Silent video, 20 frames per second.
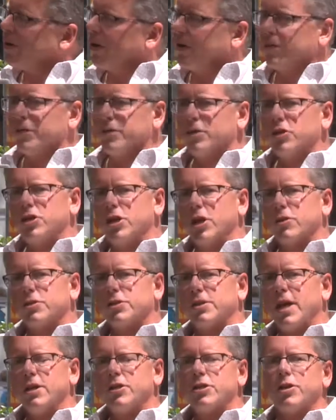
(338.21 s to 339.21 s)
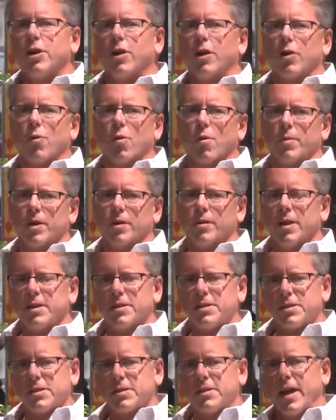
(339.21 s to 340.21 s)
They're in the geostationary orbit, and
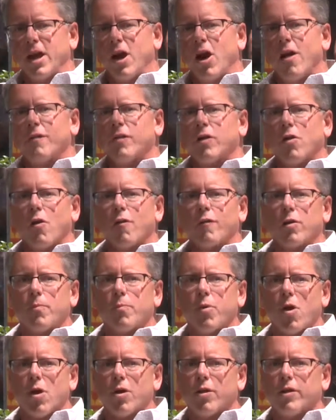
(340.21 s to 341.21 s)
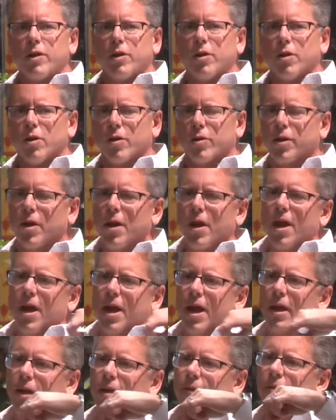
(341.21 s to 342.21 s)
they hover over a part of the Earth
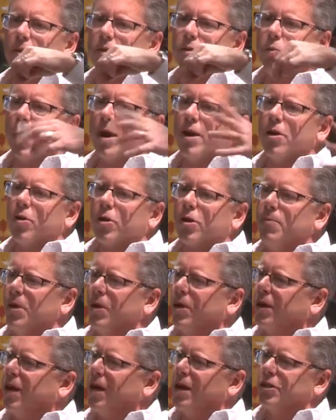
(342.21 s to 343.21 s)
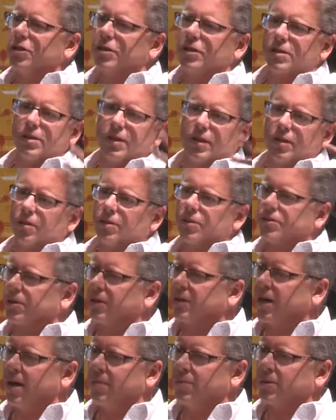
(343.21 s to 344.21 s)
and give us radio communication signals or
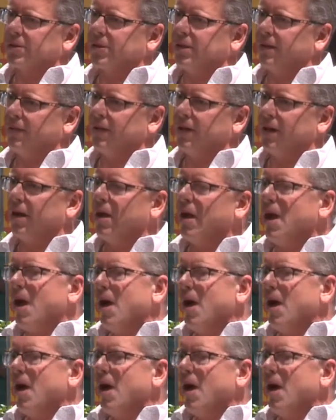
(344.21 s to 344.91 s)
cable TV.